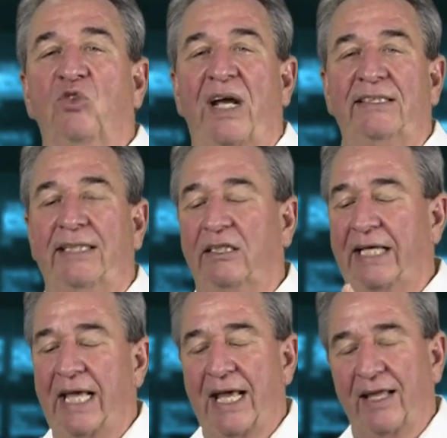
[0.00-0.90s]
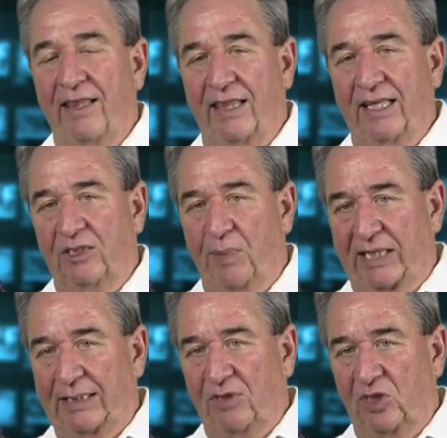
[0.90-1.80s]
drastically. This
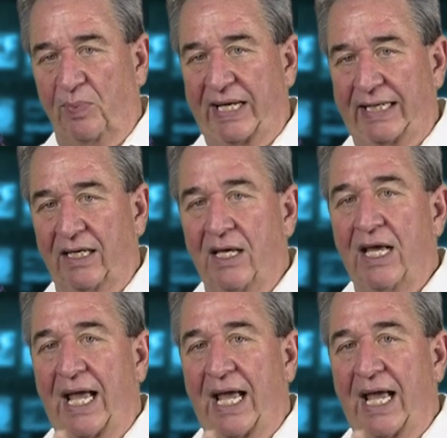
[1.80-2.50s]
picks up the speed